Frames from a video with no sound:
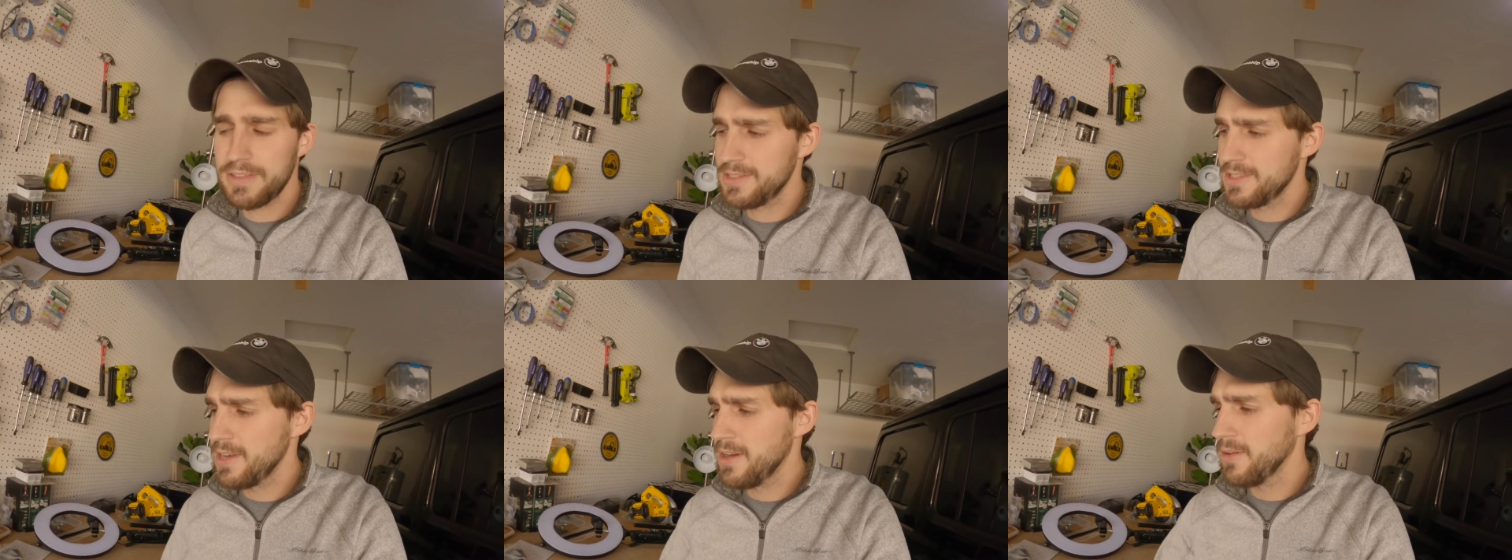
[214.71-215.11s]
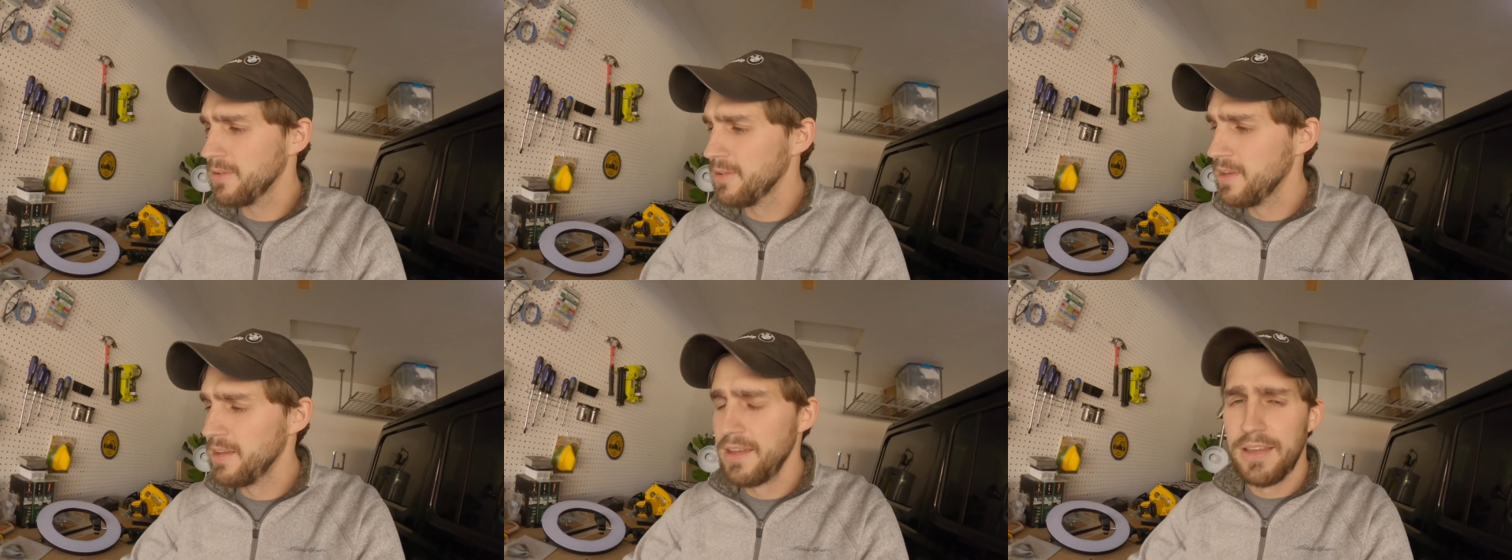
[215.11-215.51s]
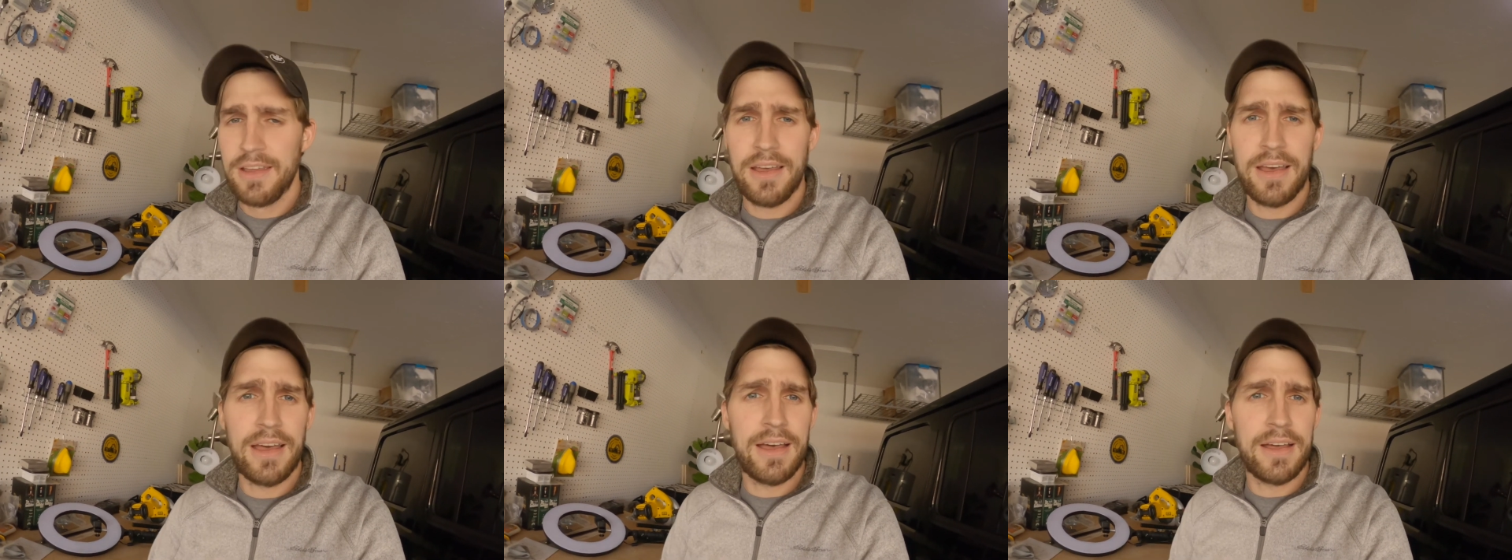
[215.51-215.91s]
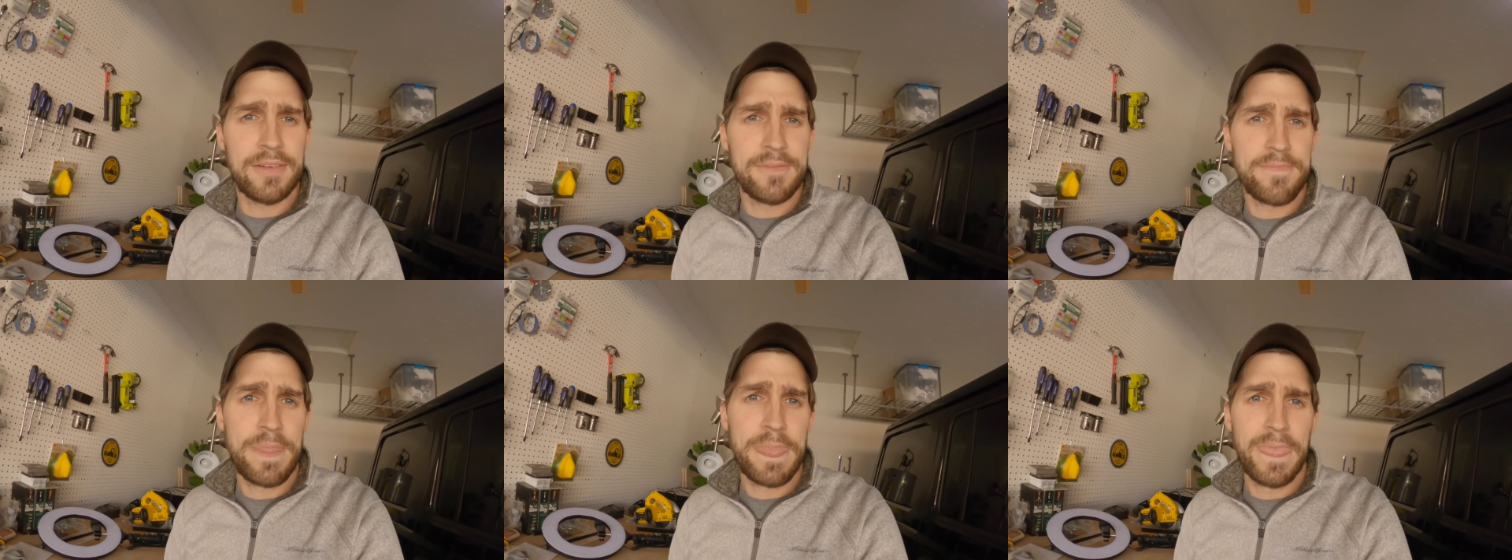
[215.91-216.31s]
So
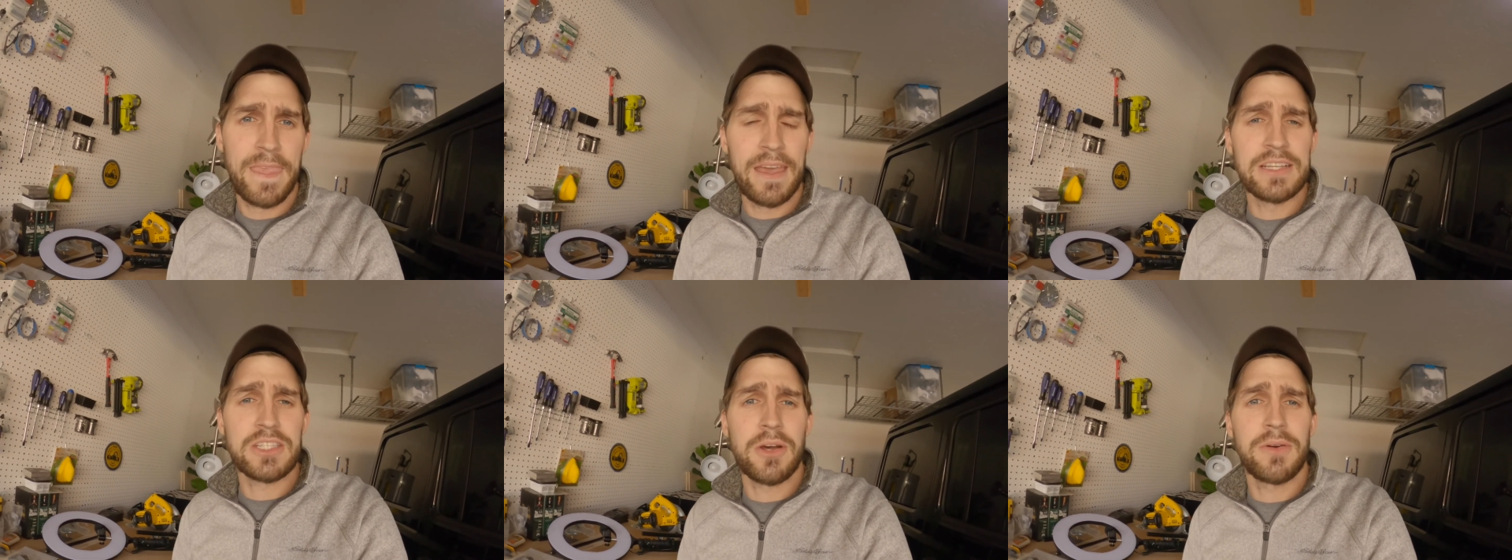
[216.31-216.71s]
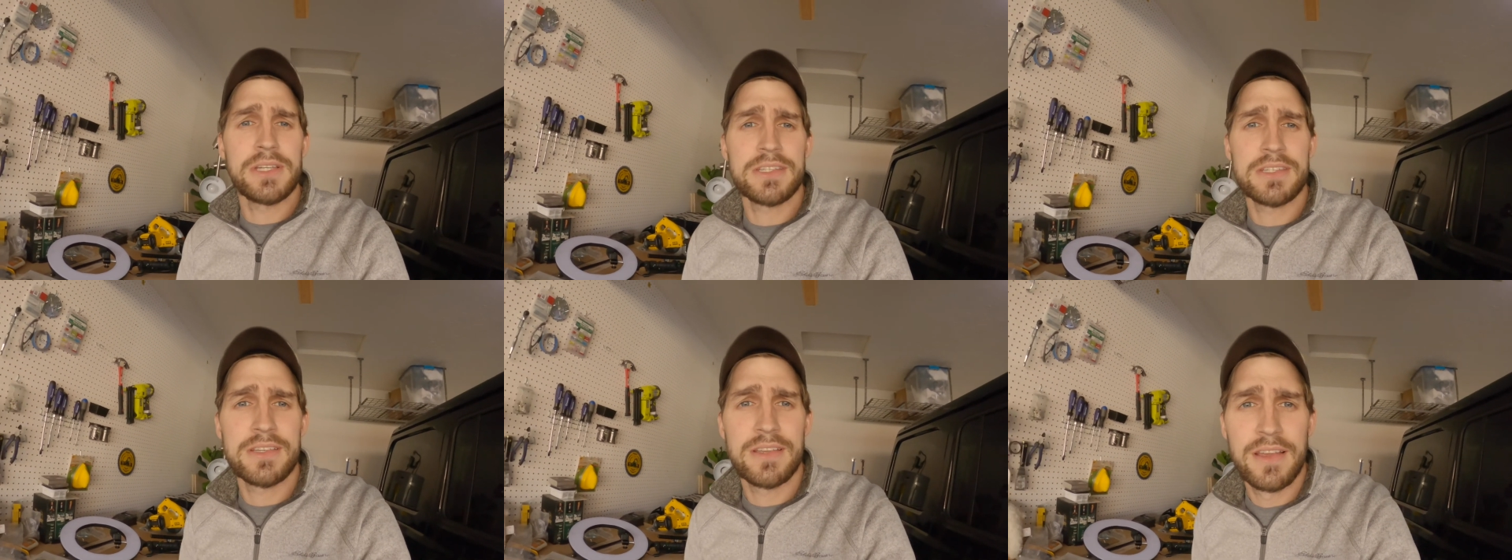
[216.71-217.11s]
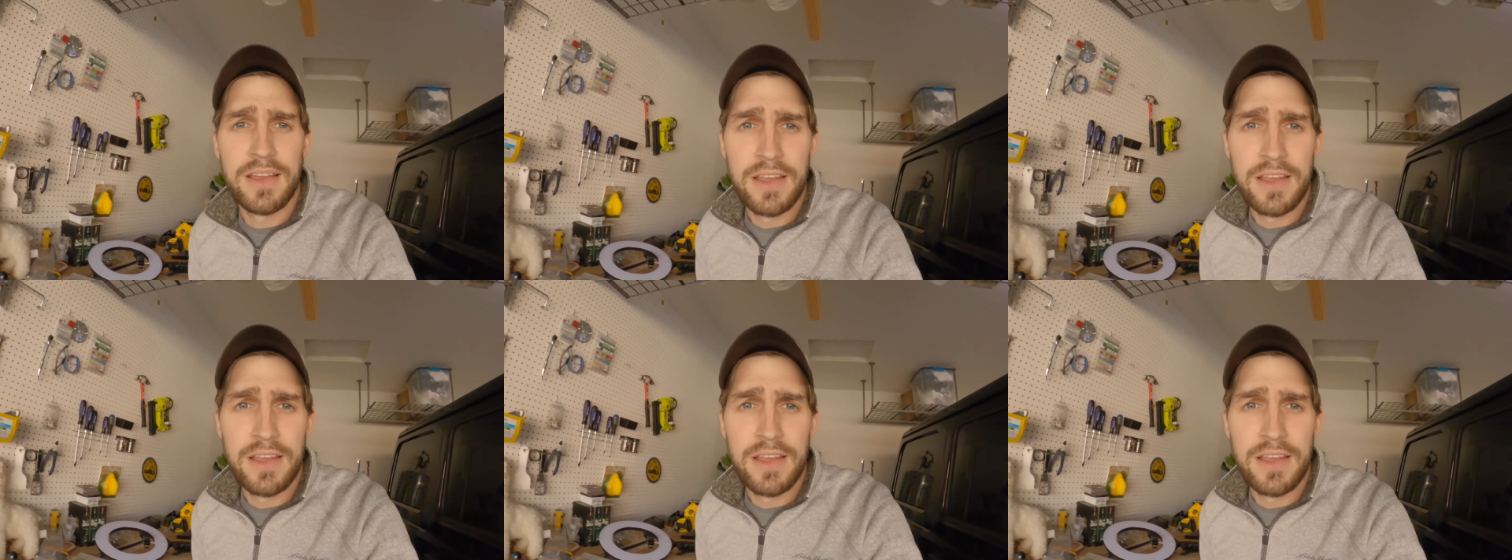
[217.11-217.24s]
as always,